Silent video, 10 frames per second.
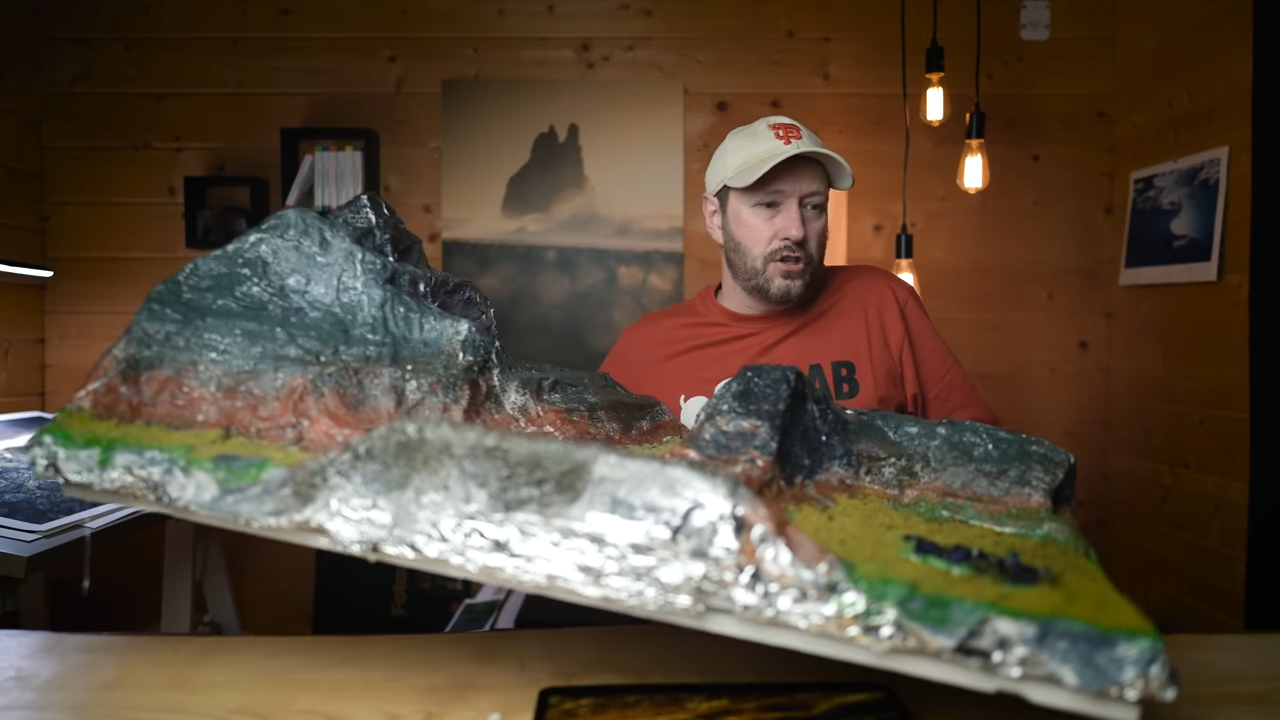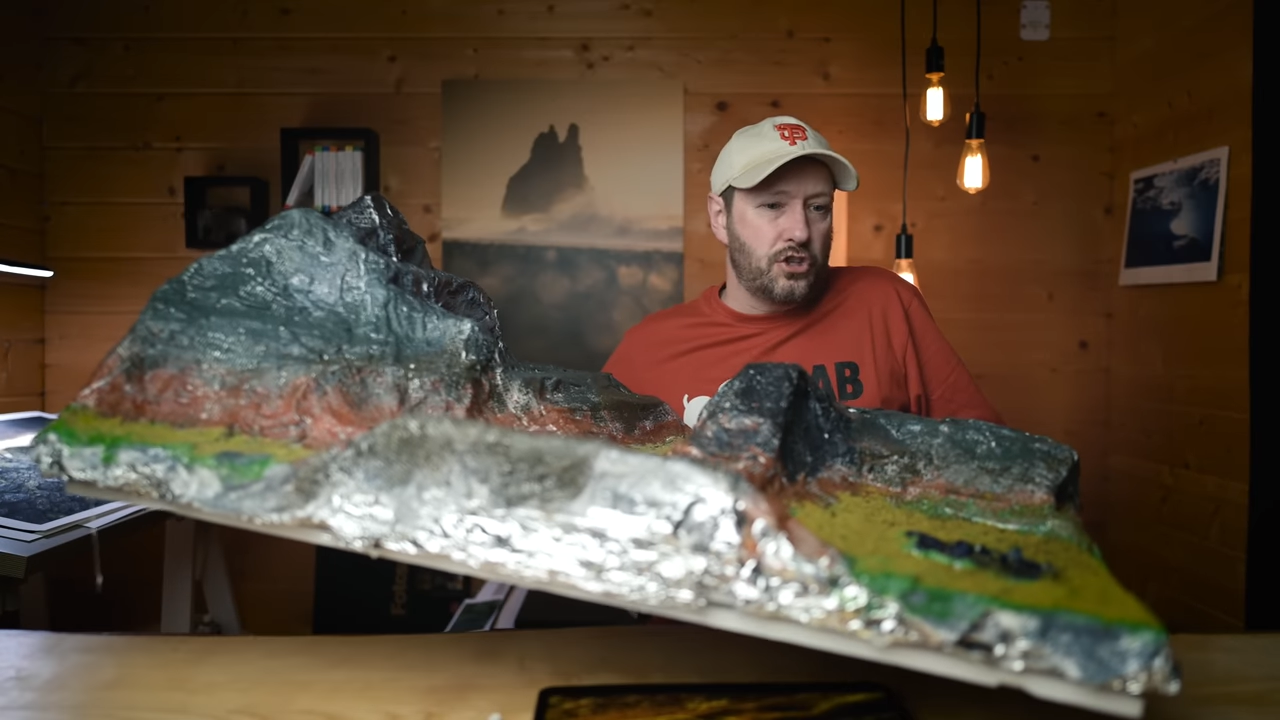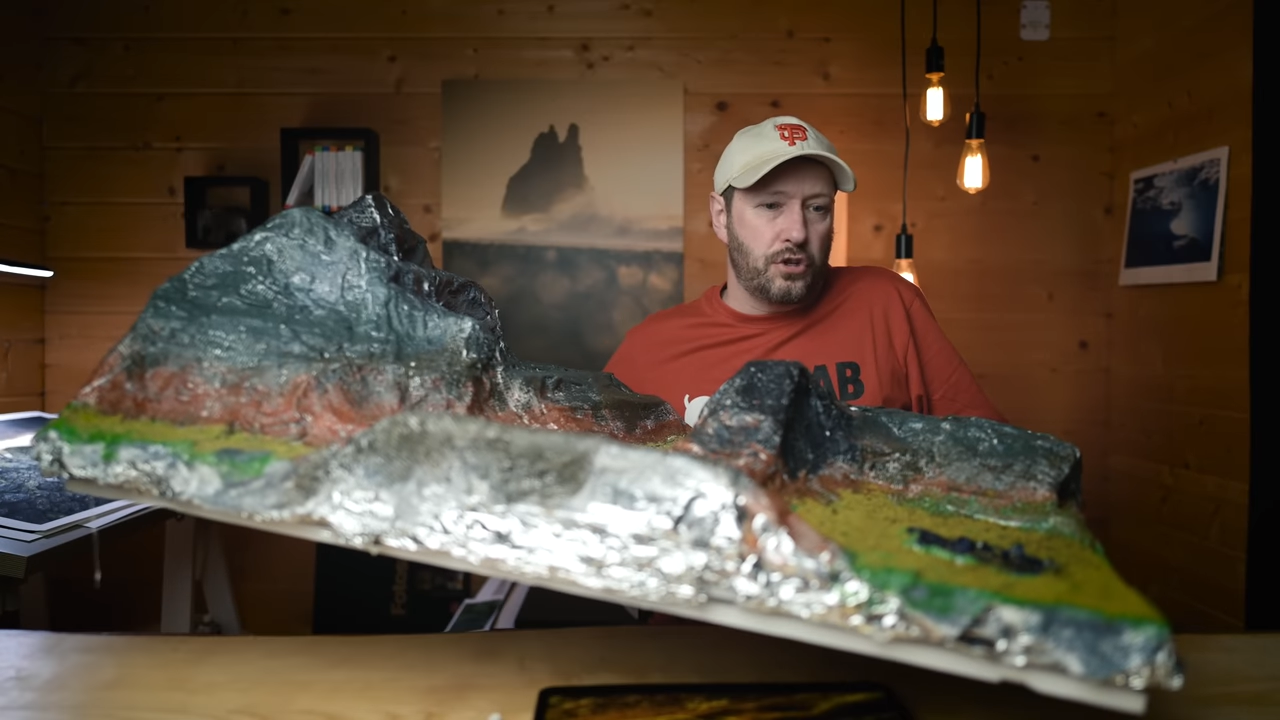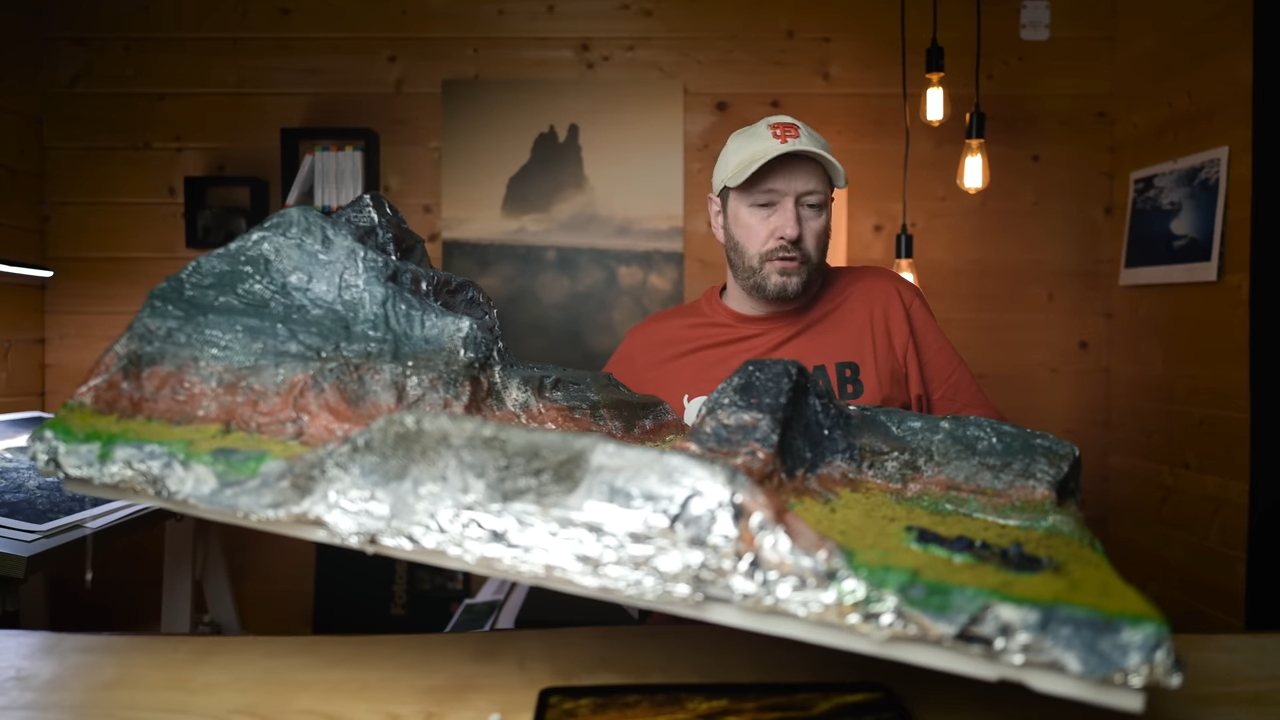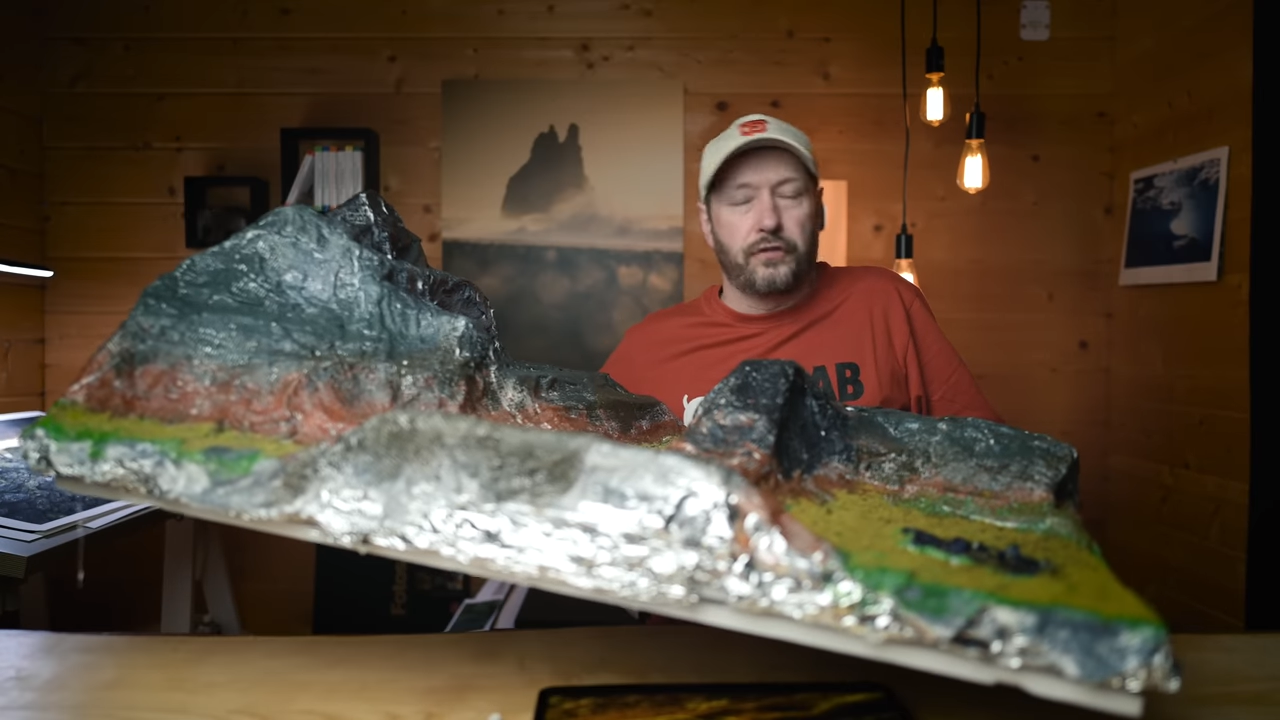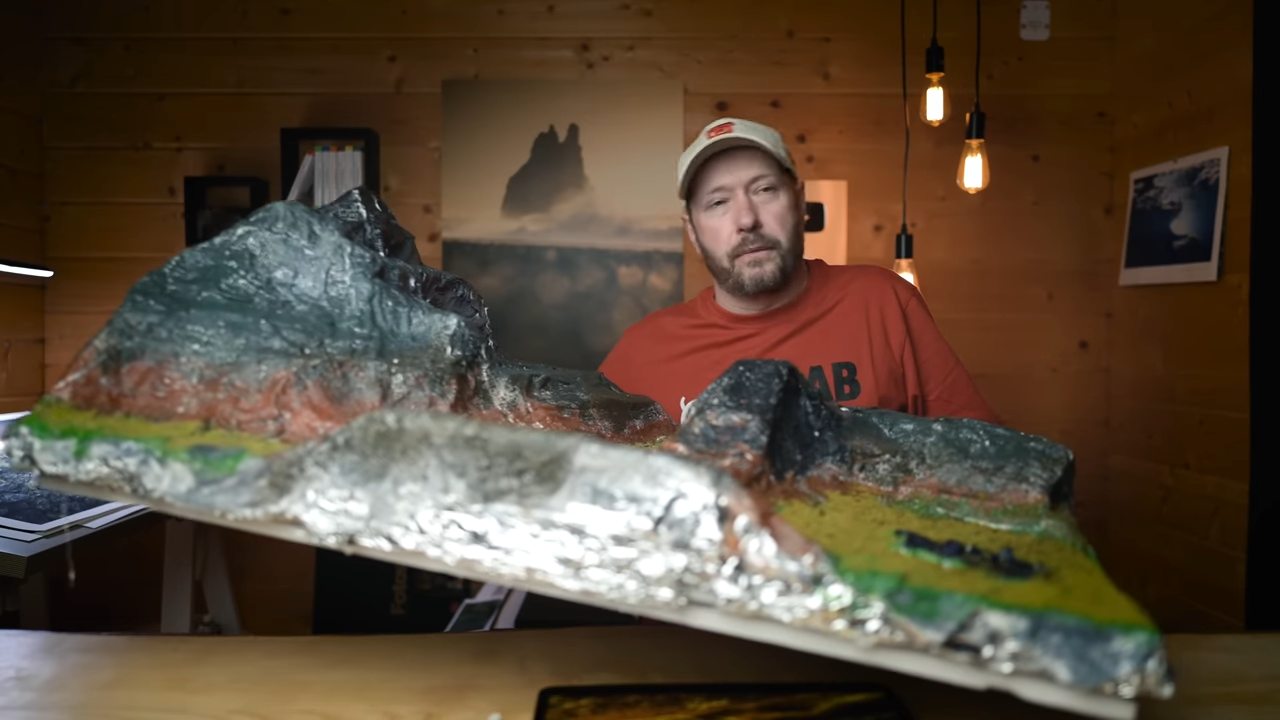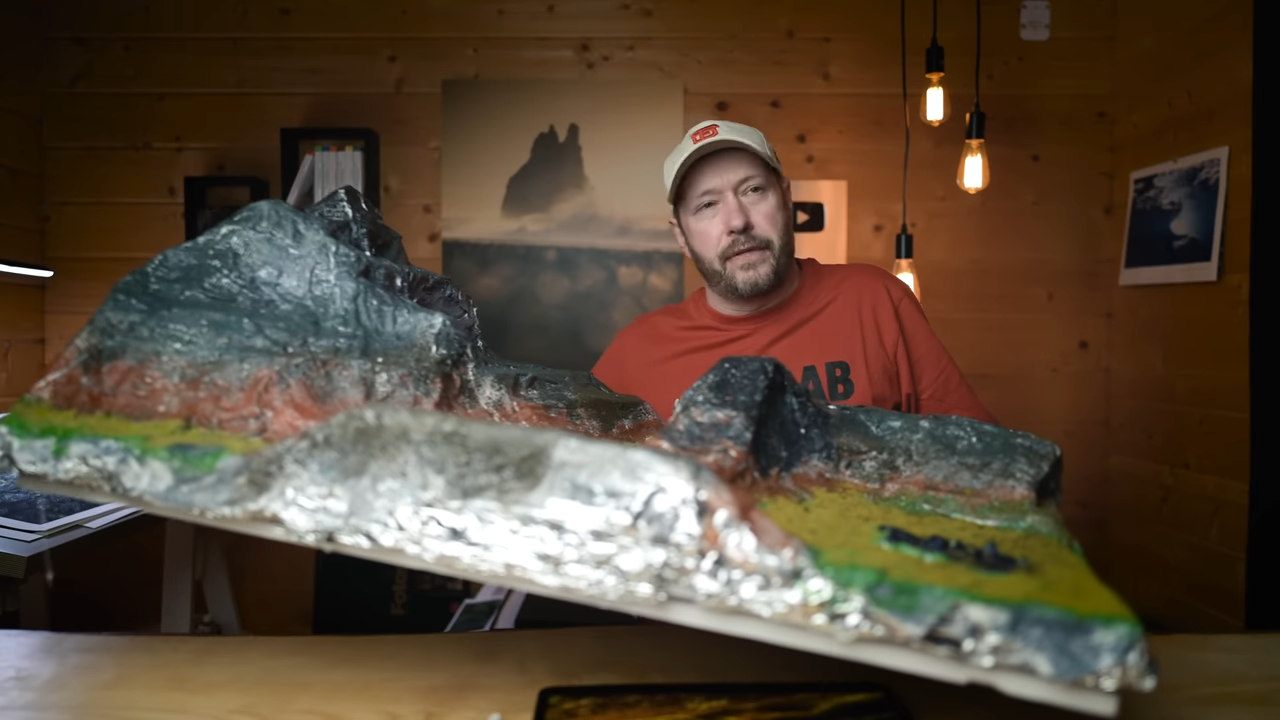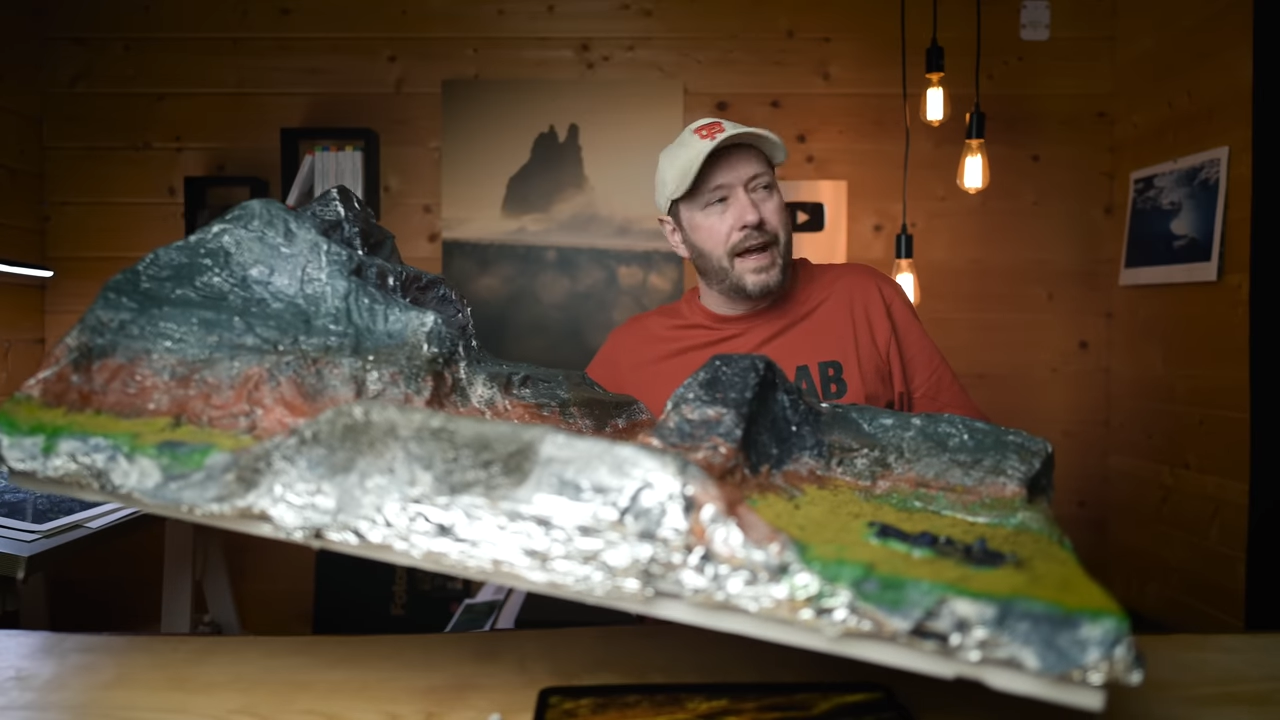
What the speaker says: shoot from